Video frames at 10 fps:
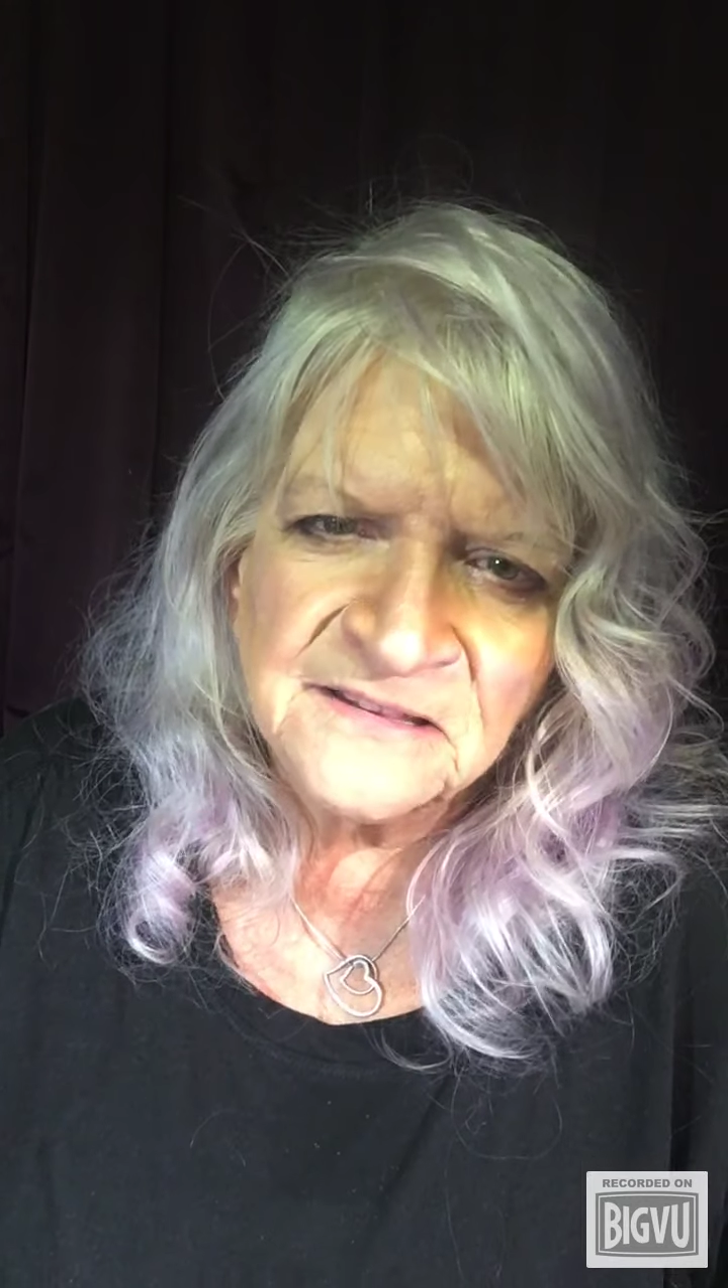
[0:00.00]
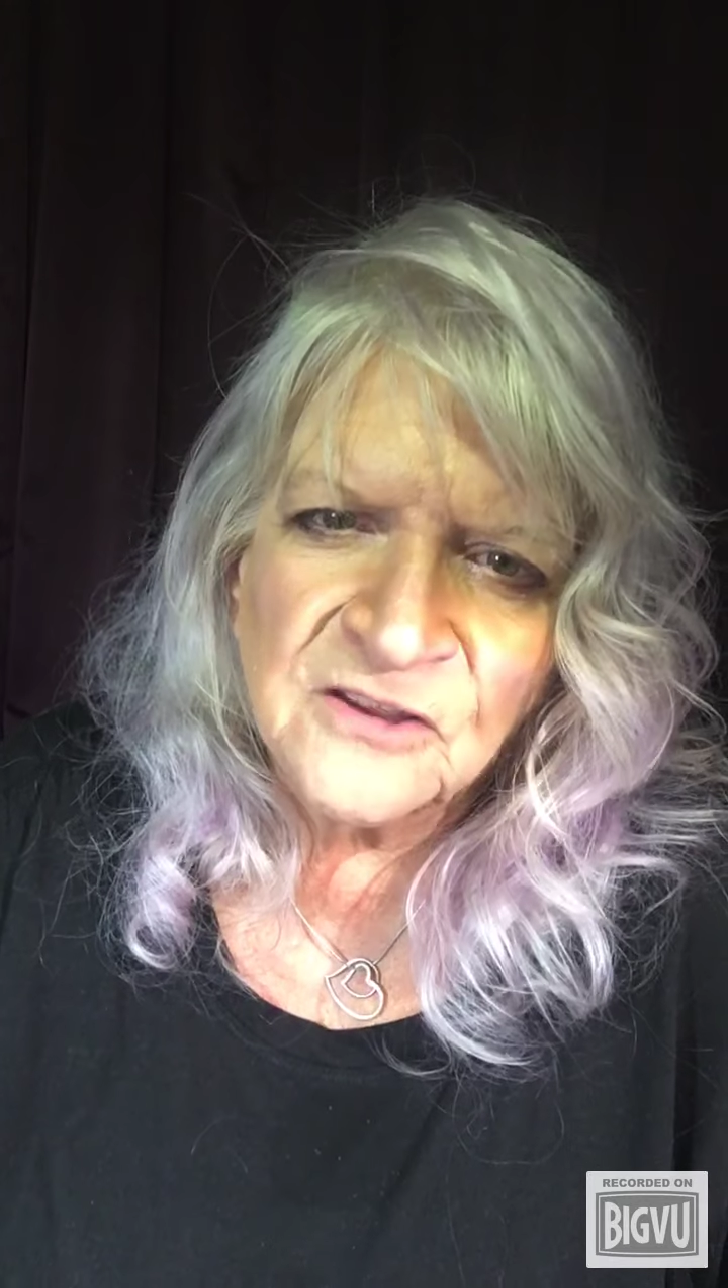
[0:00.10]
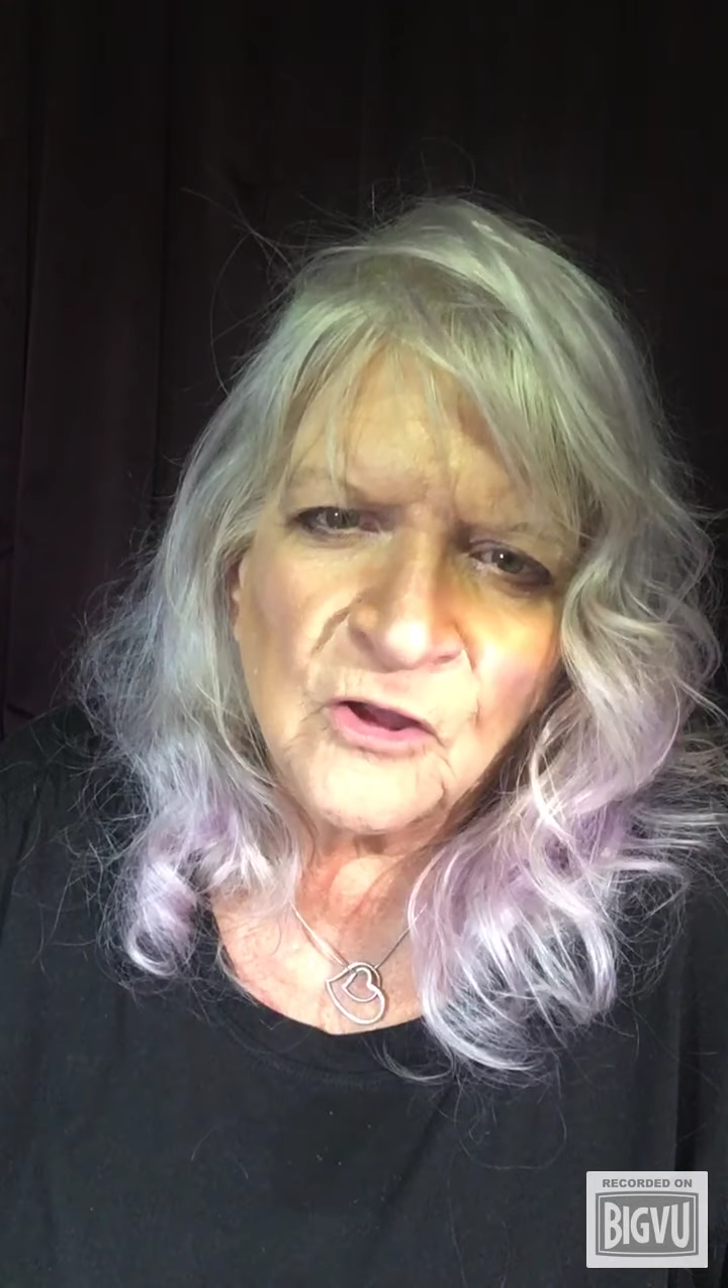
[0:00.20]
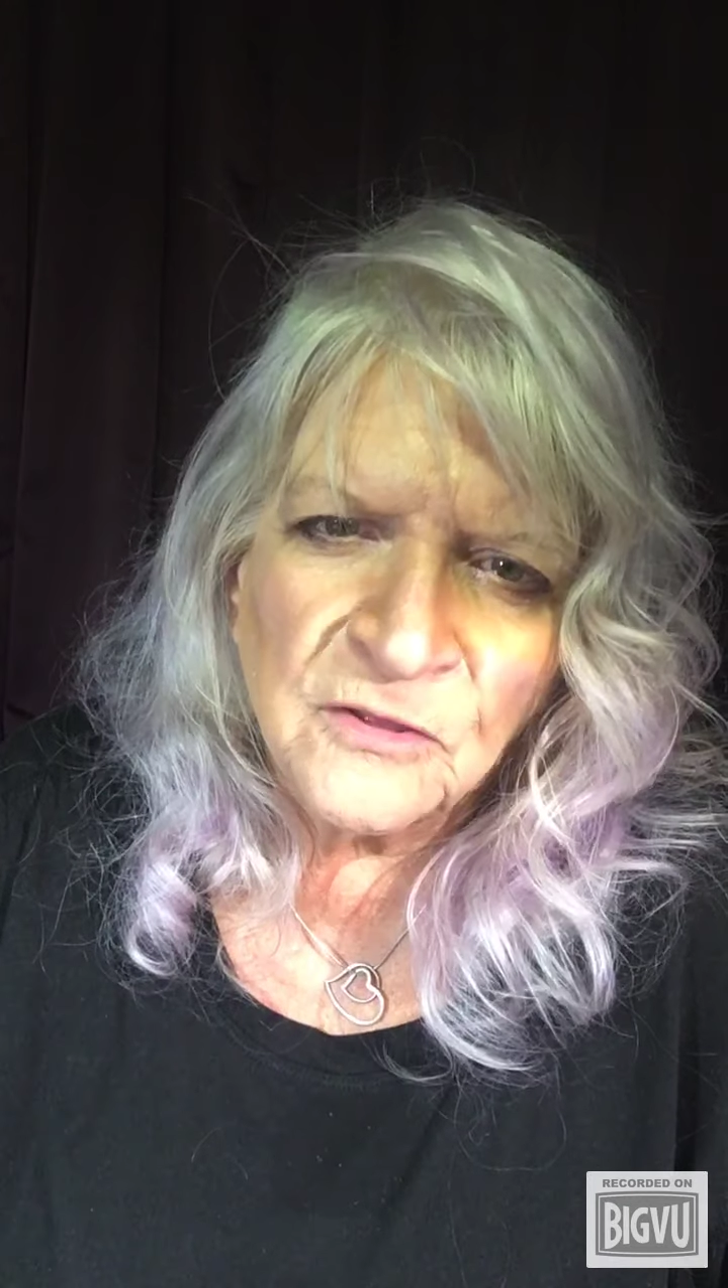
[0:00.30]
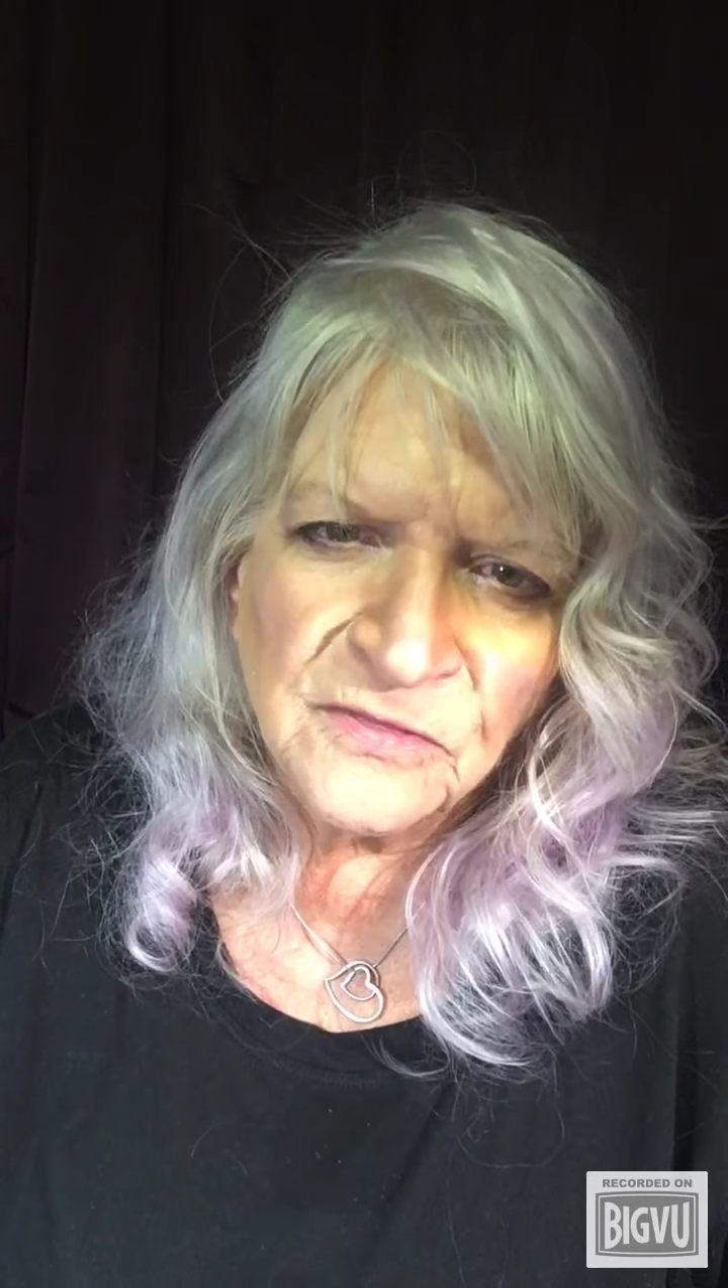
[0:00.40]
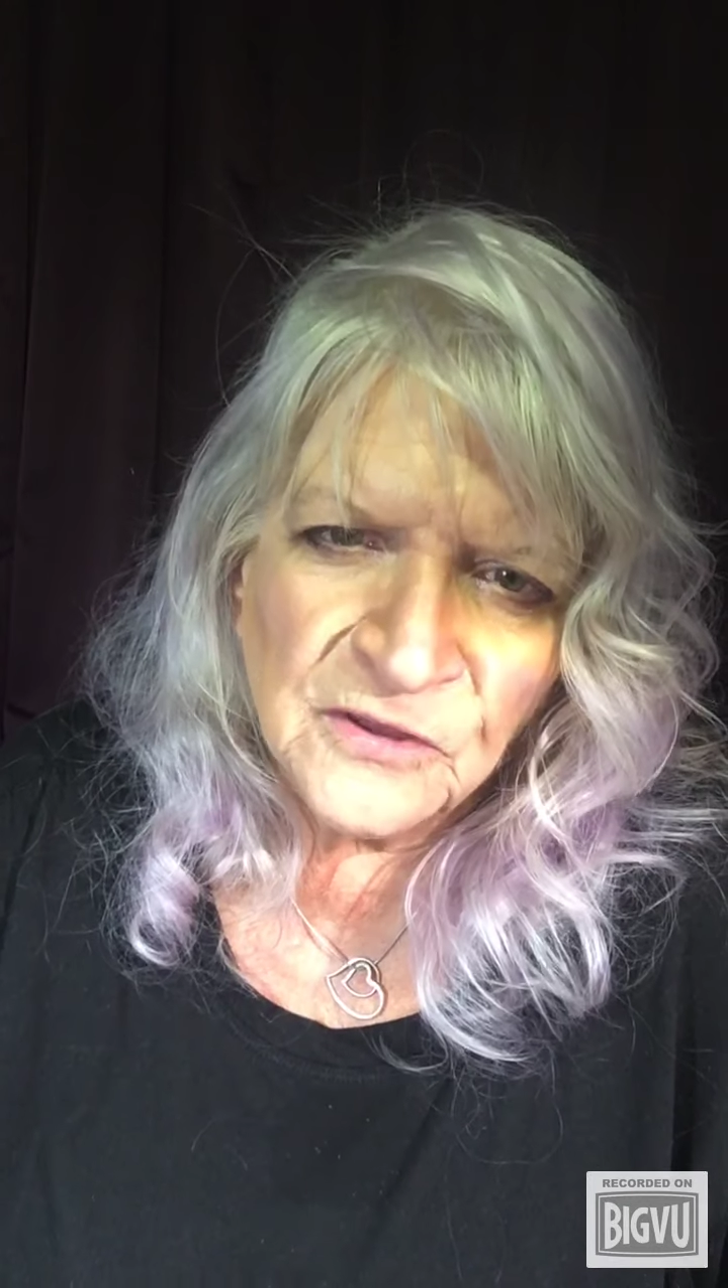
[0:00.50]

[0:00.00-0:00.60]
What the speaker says: called